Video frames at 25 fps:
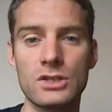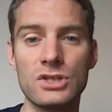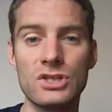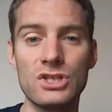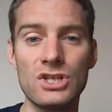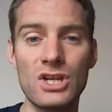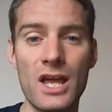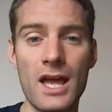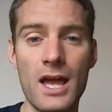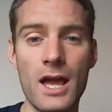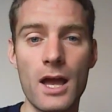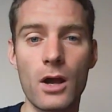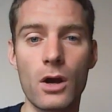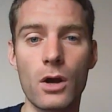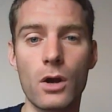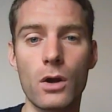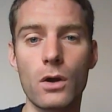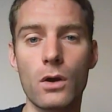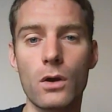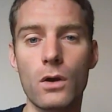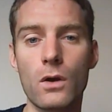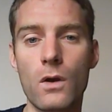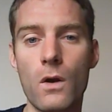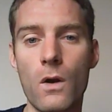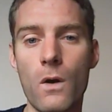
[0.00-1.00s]

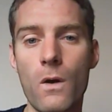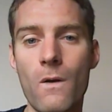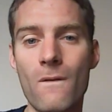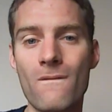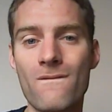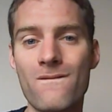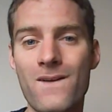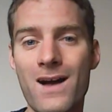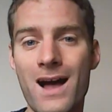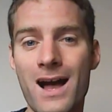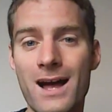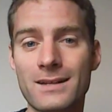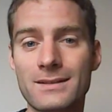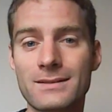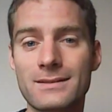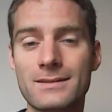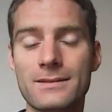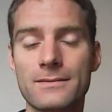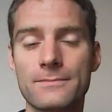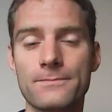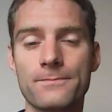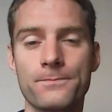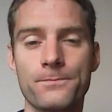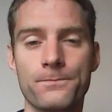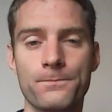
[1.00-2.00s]

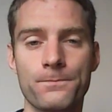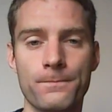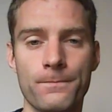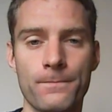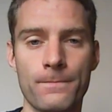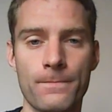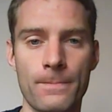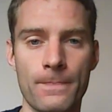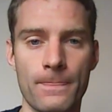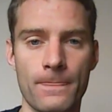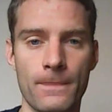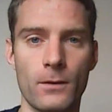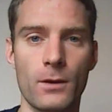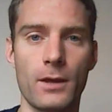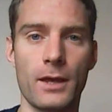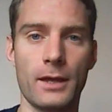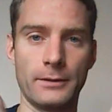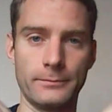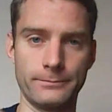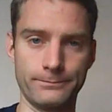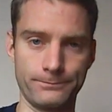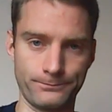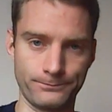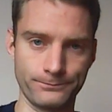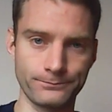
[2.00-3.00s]
Děkovat.
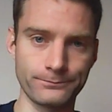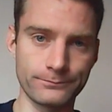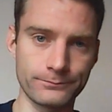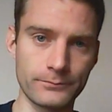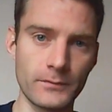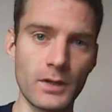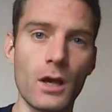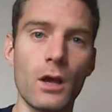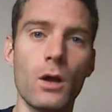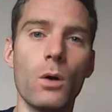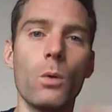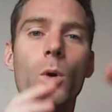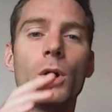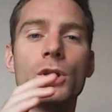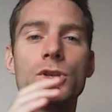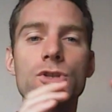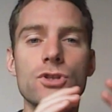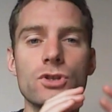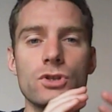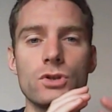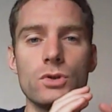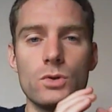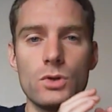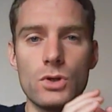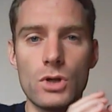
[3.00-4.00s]
Okay.
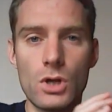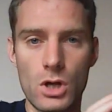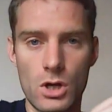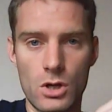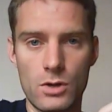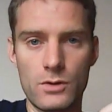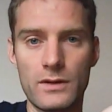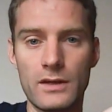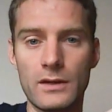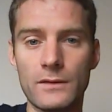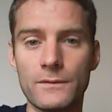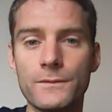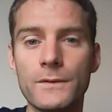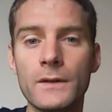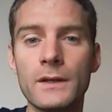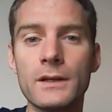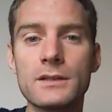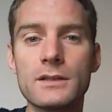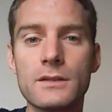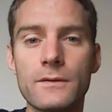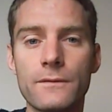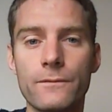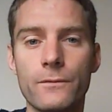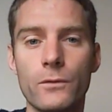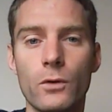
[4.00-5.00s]
Once you know the
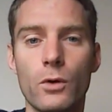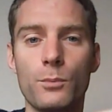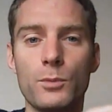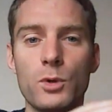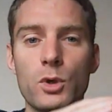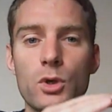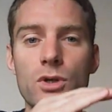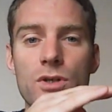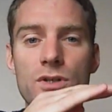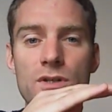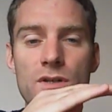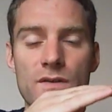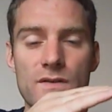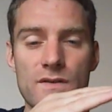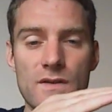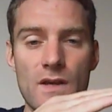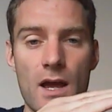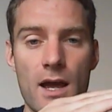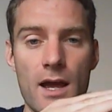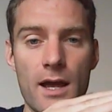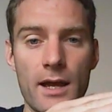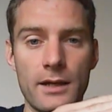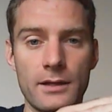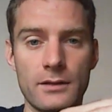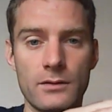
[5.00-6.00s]
infinitive form, you can
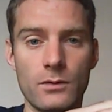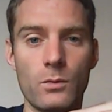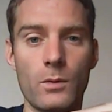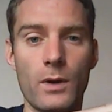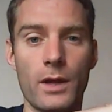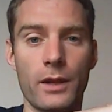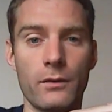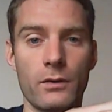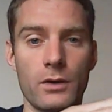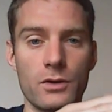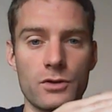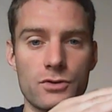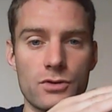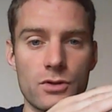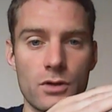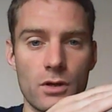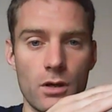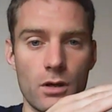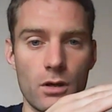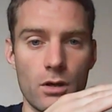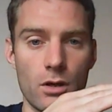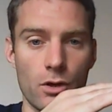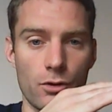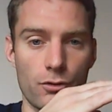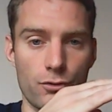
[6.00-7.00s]
decide whether
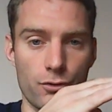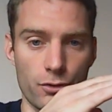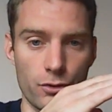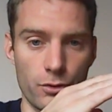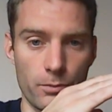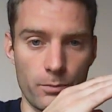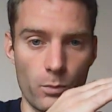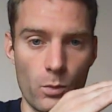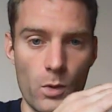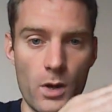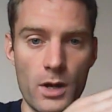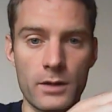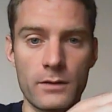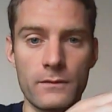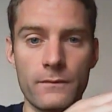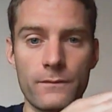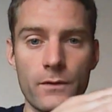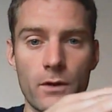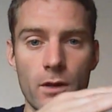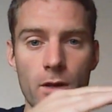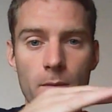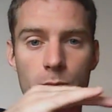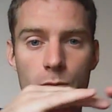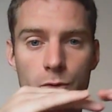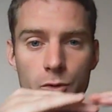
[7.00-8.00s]
it's a group
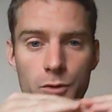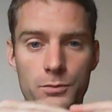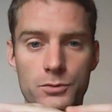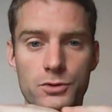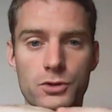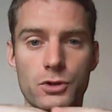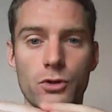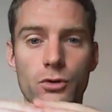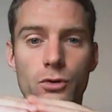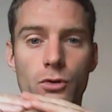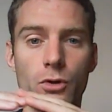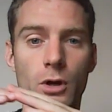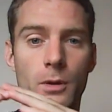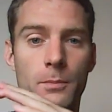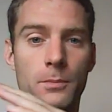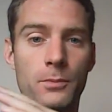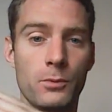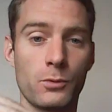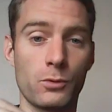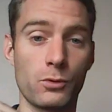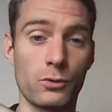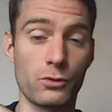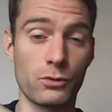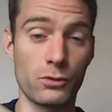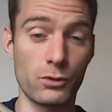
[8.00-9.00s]
1 verb, group 2
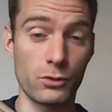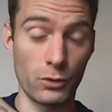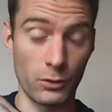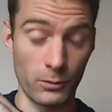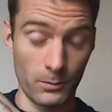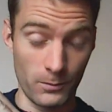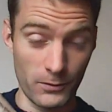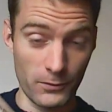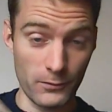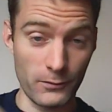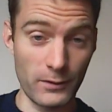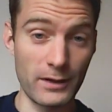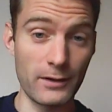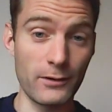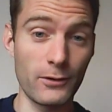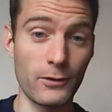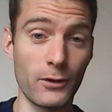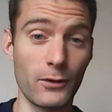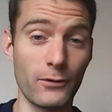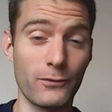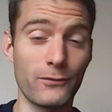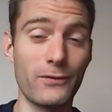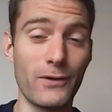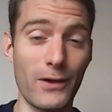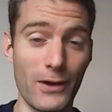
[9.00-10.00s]
verb, group 3
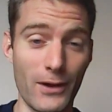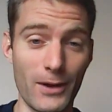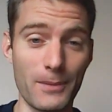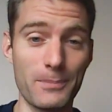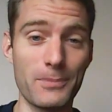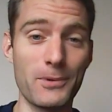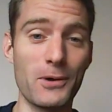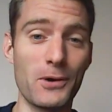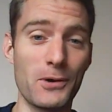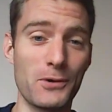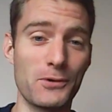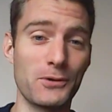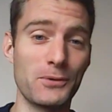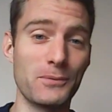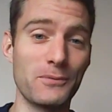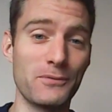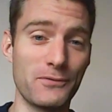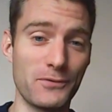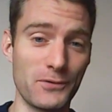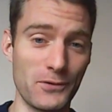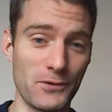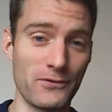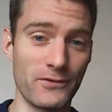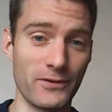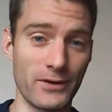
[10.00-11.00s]
verb, or
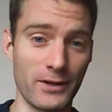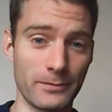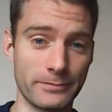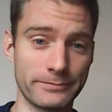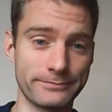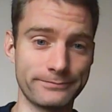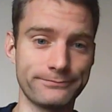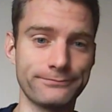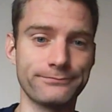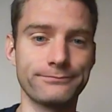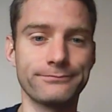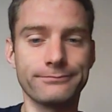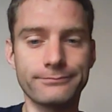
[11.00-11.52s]
group 4 verb.